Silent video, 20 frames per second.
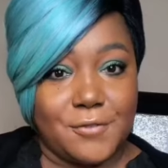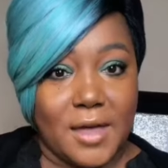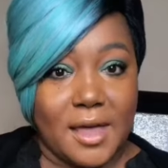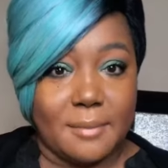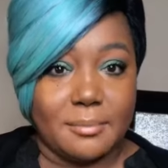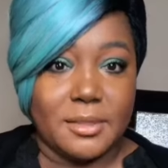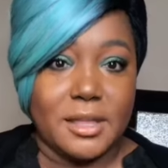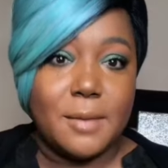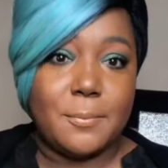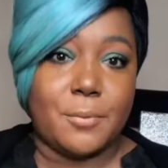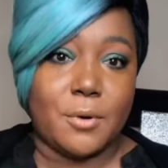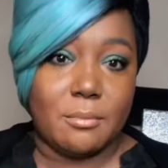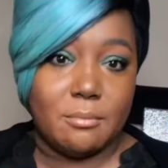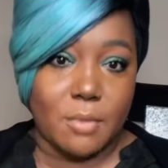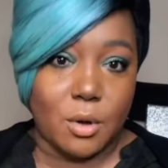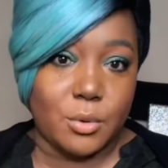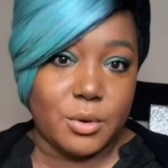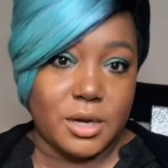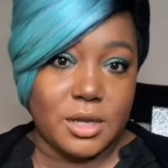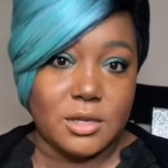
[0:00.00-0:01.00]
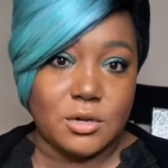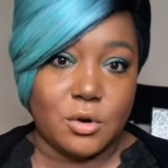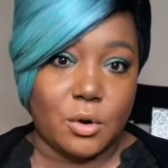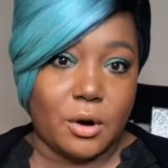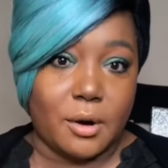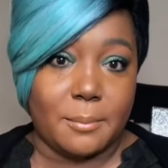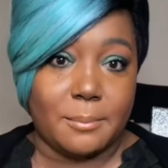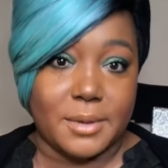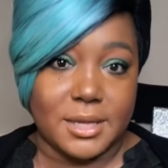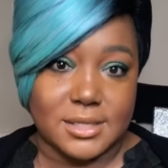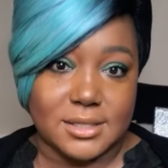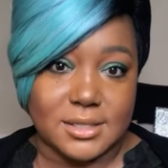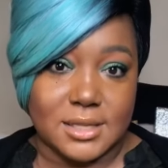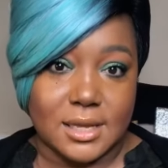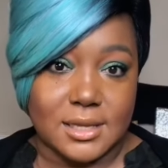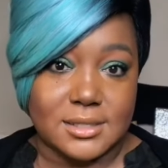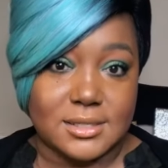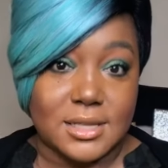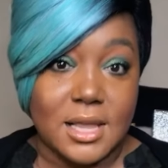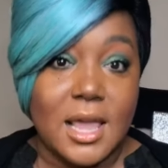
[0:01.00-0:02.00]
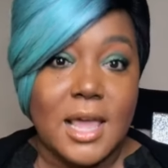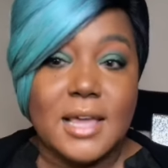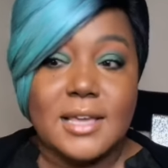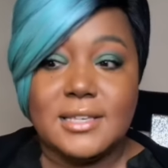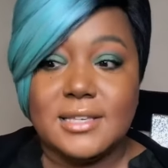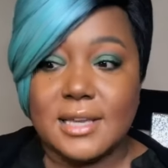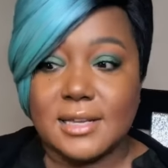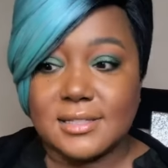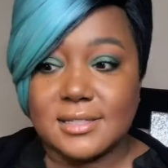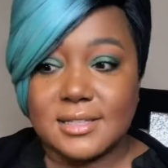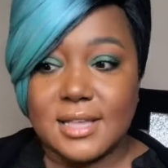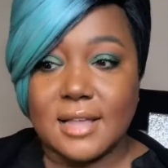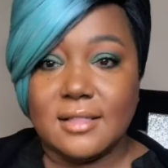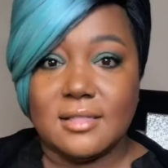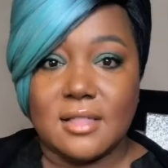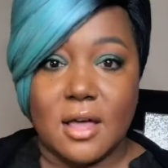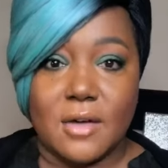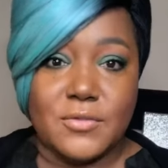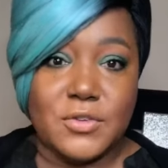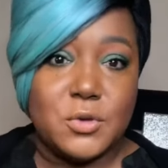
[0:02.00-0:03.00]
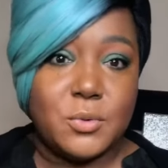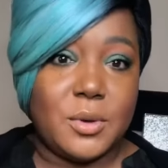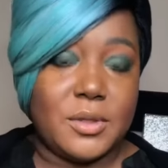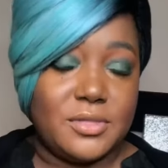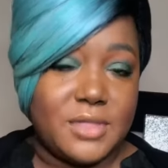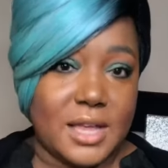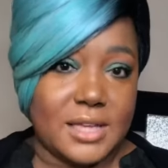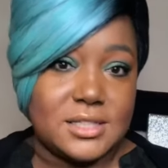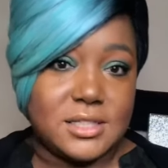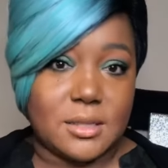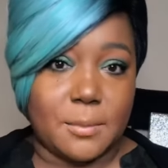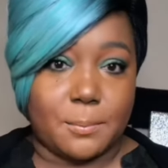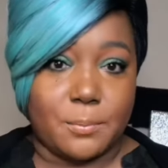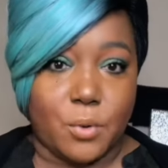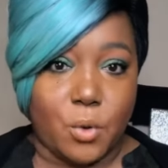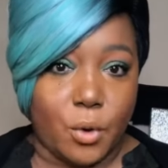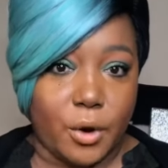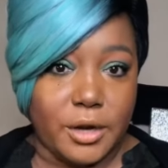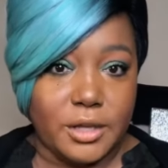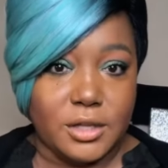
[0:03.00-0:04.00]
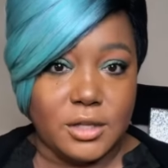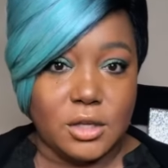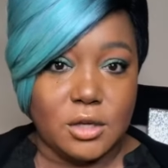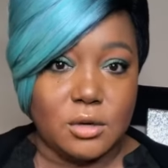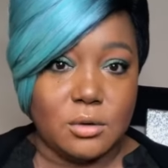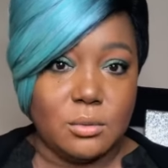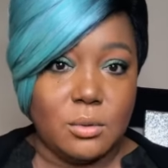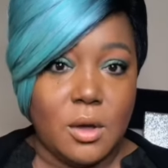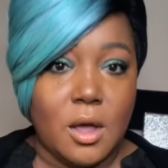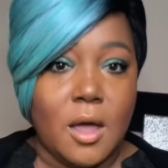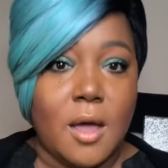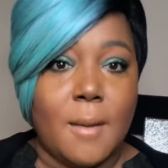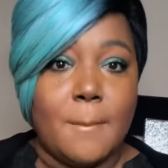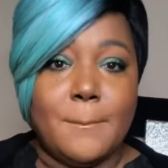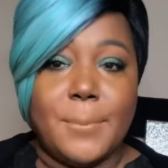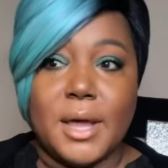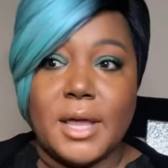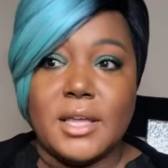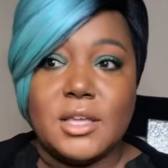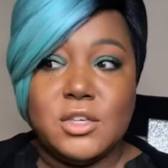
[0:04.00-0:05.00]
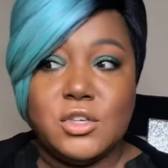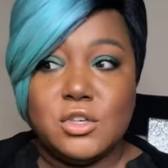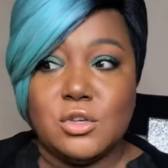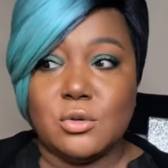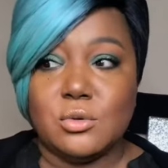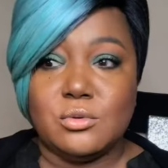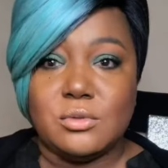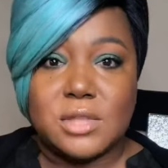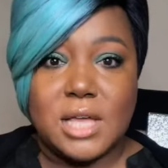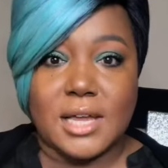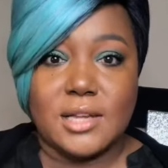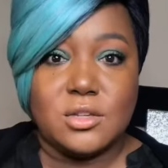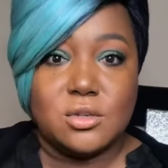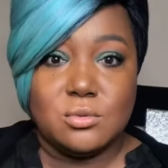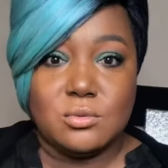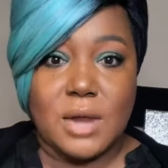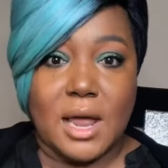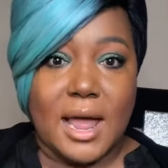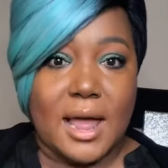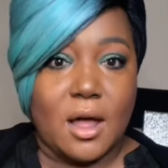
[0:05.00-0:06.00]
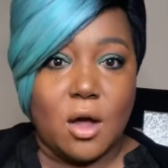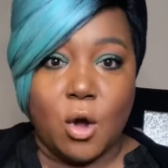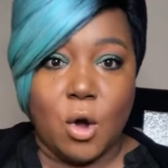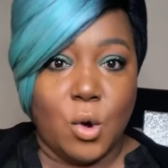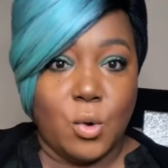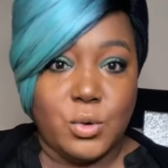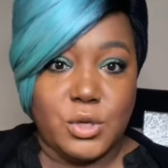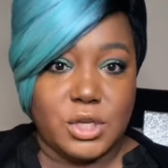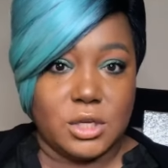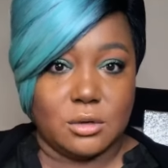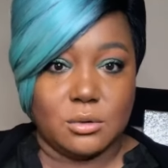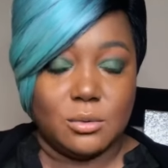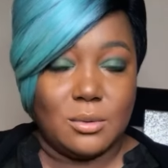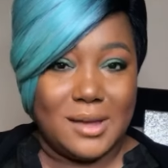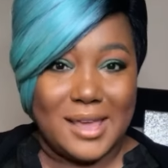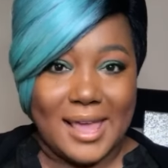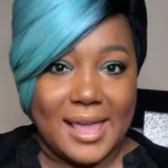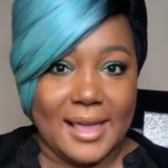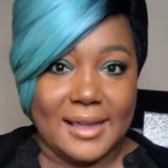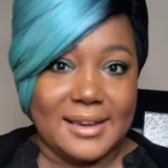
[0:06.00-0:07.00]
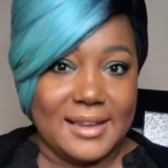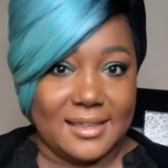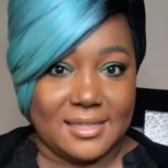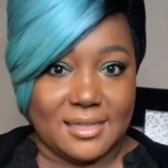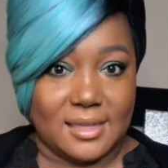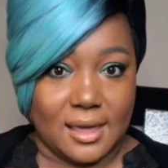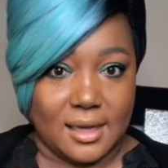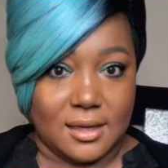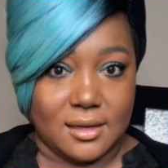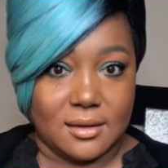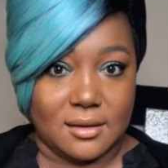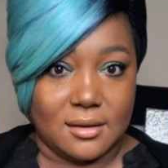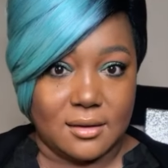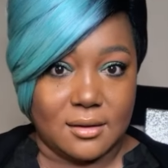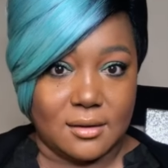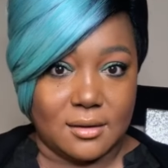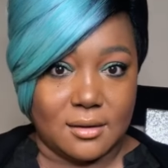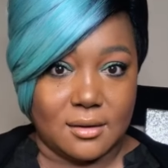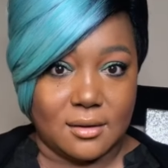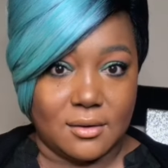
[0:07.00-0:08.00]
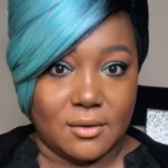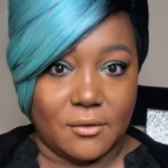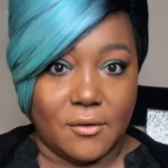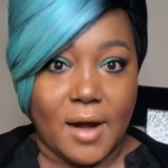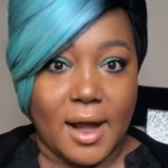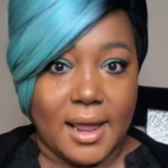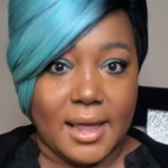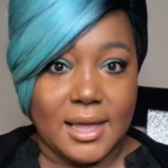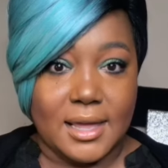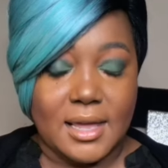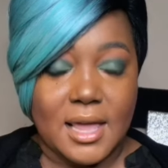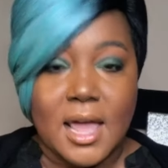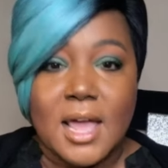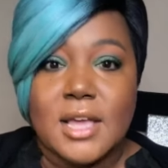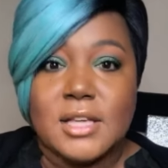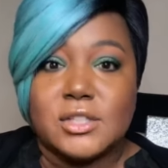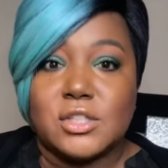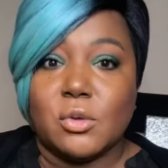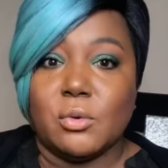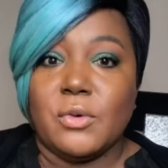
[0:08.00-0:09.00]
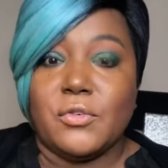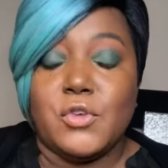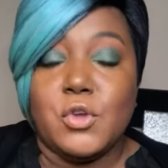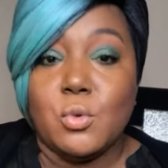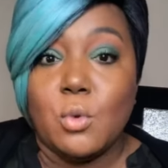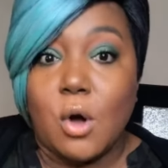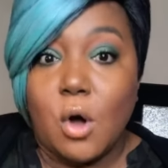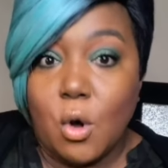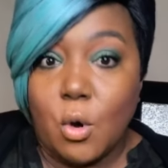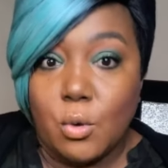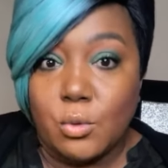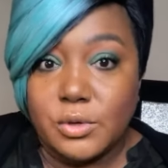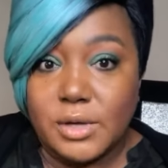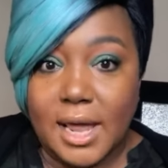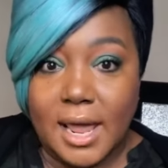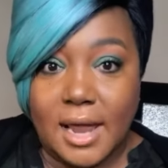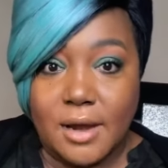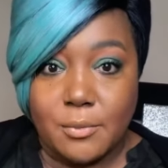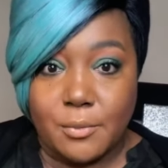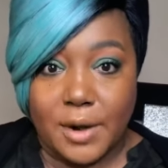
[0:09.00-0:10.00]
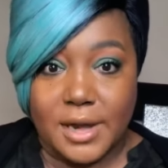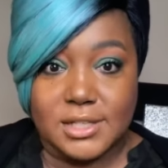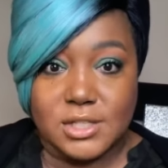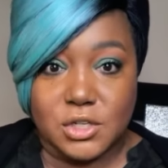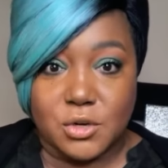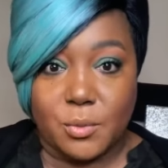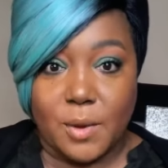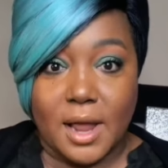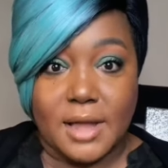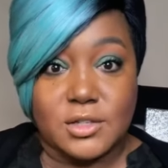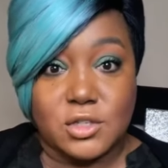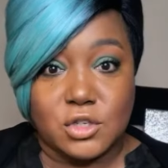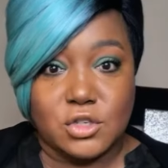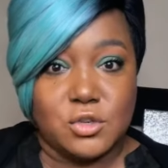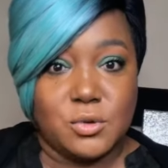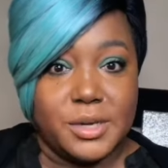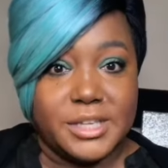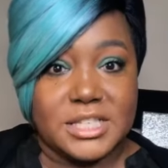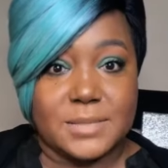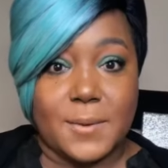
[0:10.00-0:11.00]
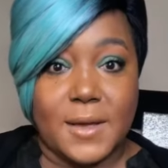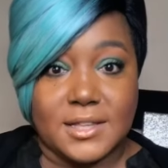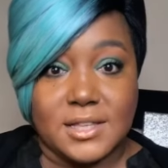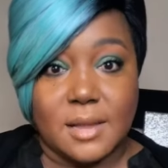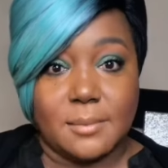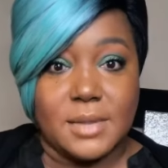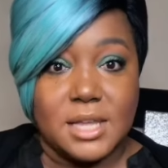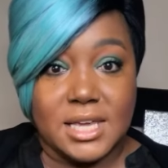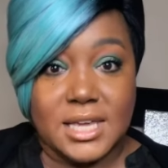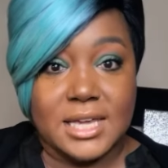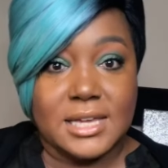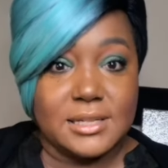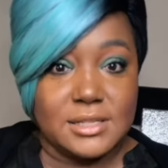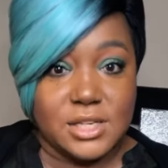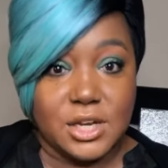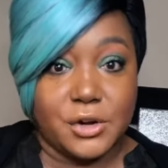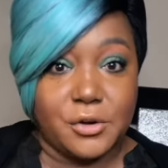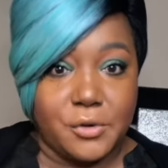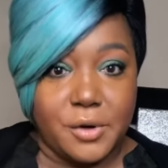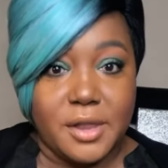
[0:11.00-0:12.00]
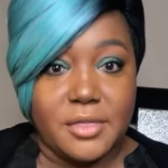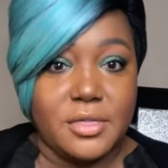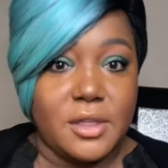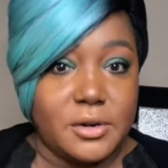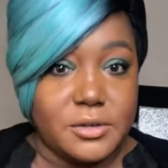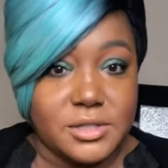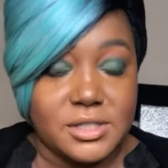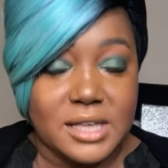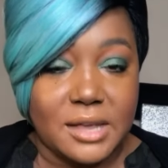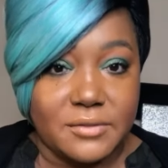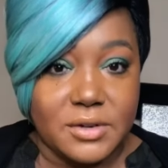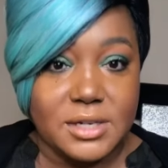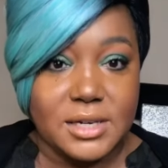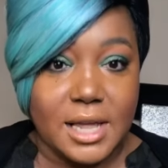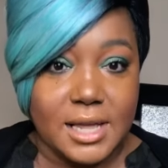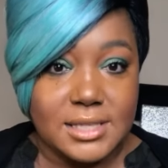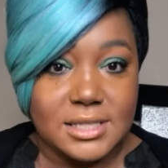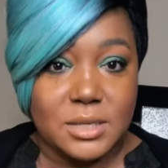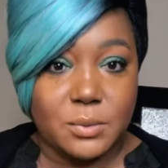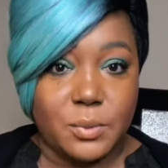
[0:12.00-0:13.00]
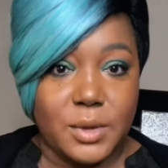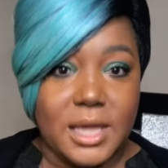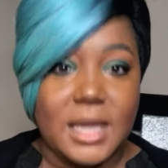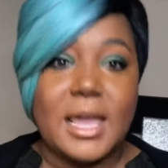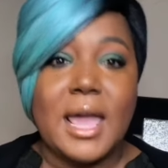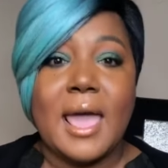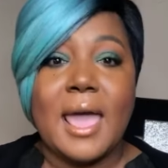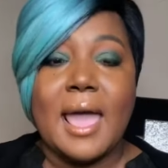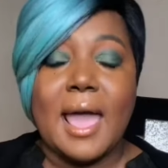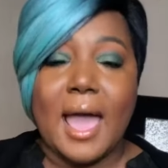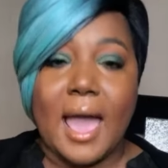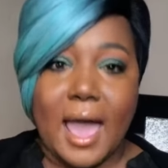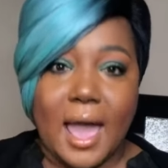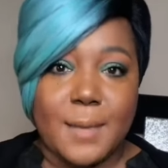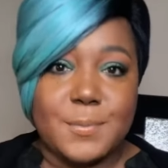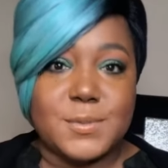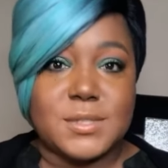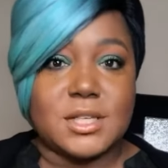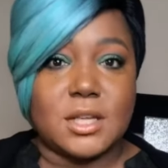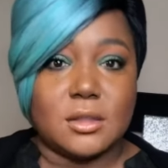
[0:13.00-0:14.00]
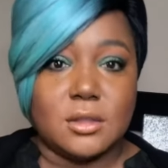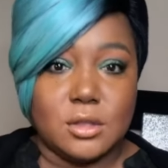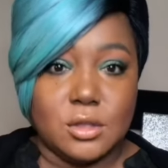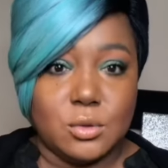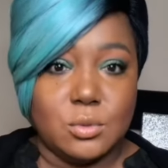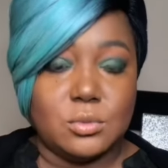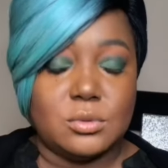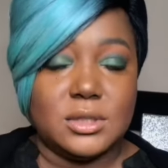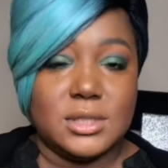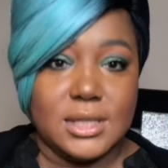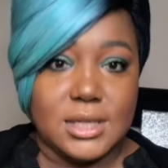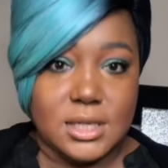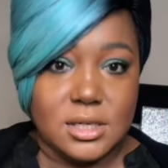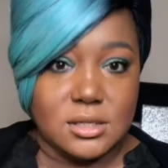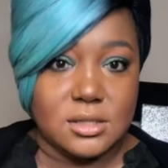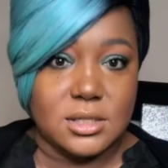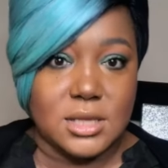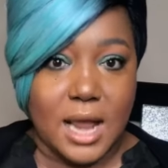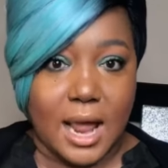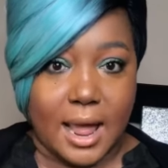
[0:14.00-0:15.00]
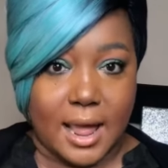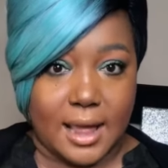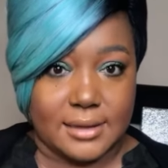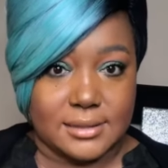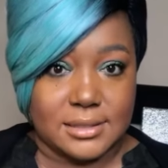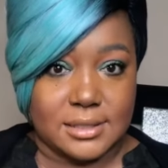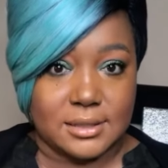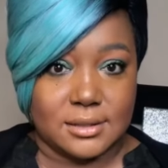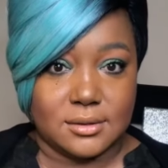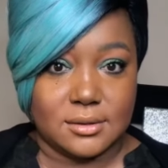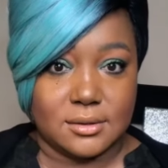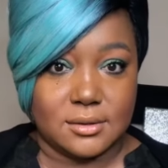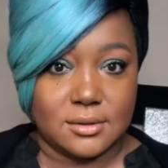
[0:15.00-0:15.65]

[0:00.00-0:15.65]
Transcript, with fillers: family promoting your business yes they love you and they support you but you they do not owe you anything right? So if you owned a restaurant, do you expect them to eat dinner in there seven days a week? Absolutely not.